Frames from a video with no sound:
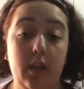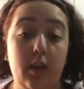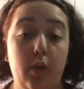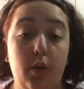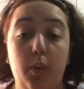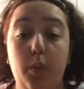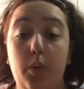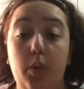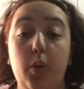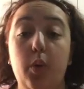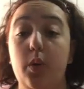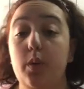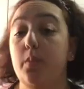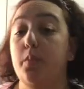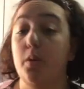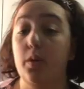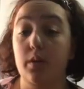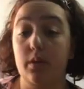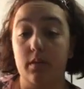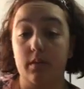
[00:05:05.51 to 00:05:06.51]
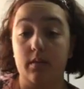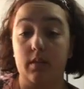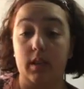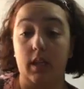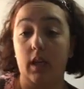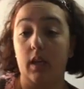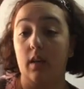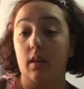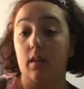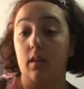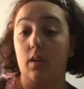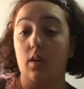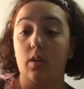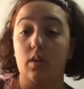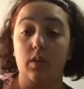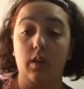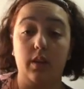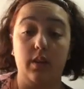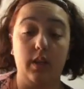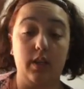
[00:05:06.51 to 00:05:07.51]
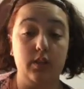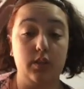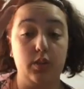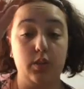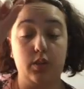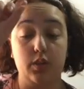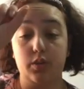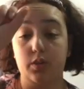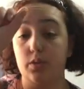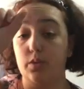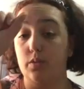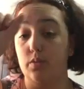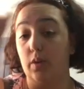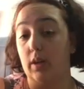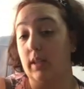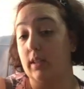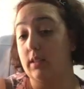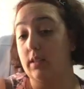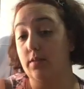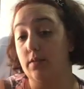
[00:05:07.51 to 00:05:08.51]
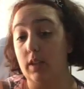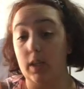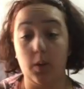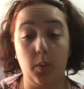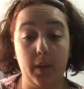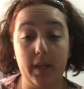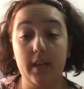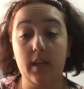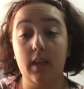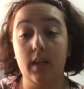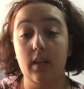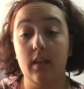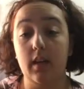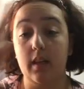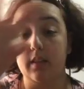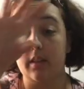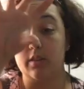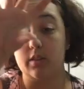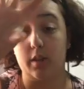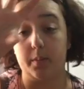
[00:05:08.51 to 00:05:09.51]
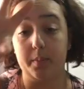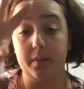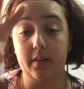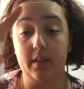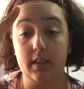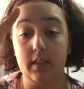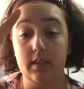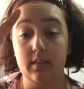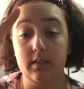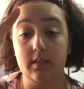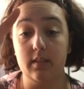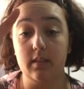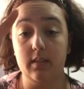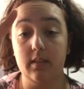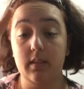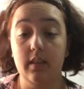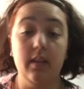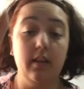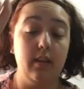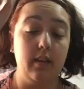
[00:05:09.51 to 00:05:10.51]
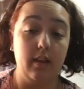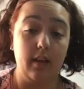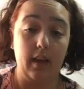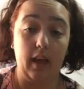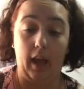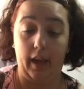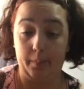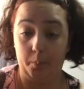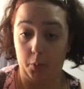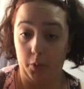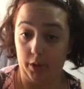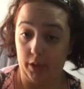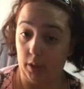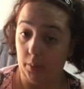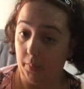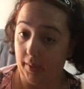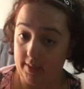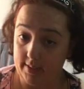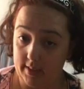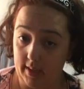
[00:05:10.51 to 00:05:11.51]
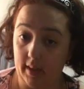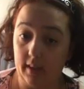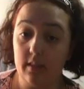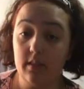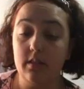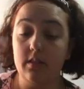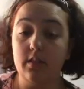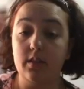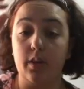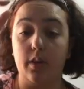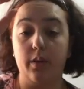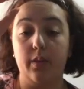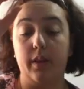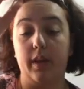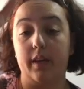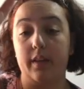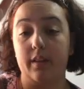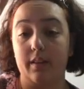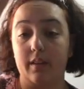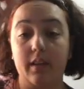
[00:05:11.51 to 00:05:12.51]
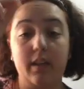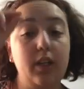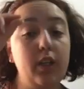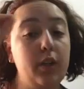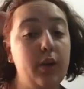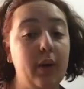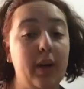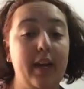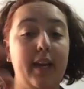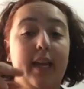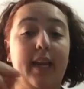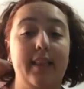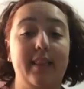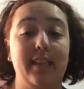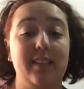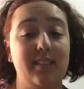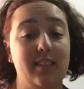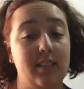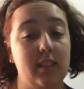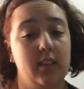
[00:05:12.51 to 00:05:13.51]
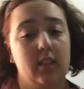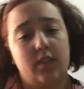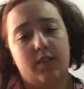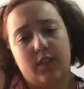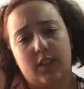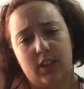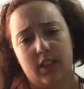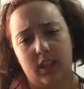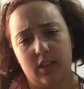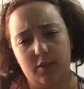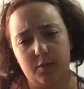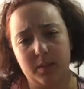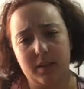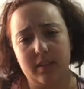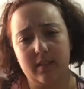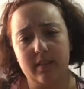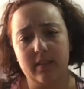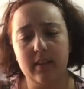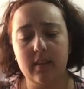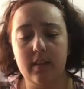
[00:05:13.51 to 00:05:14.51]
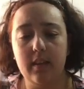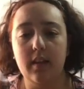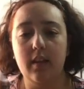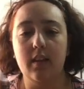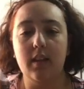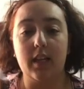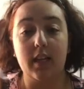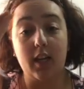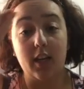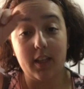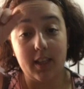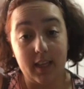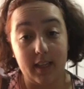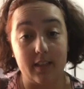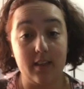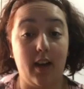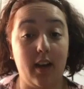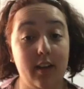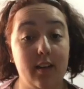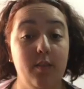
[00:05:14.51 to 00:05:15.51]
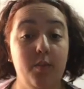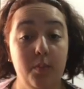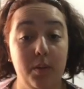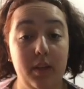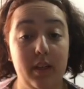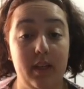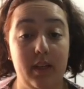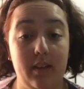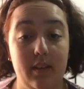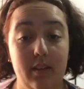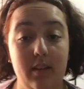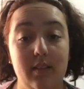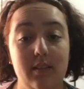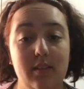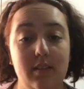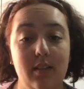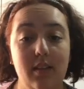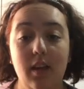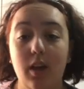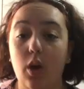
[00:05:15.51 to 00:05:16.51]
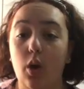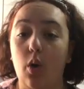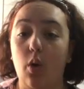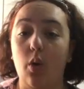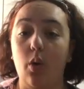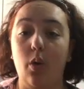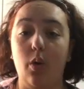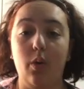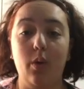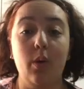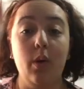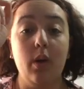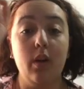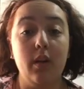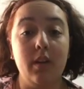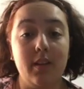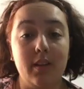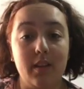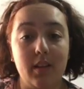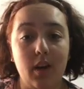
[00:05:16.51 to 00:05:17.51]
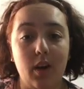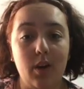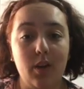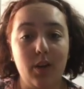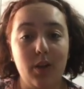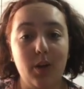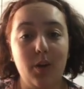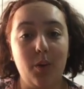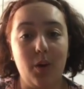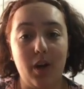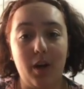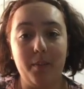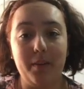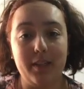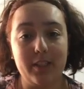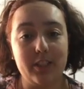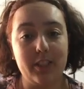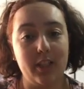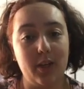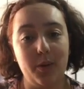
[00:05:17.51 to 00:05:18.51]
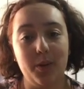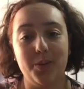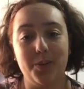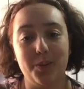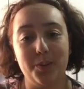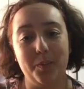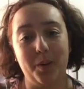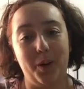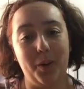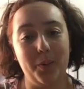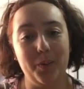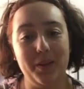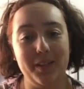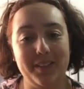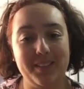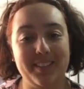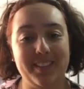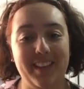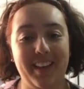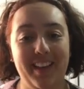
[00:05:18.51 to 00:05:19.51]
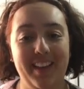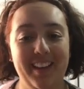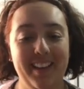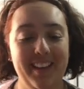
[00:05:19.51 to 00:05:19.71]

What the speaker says: You could put the things you could do relatively quickly at the top of the list and work your way down so that you get that sense of achievement. Like, yeah, I completed this. Or, you know what, I'm actually going through my whole list.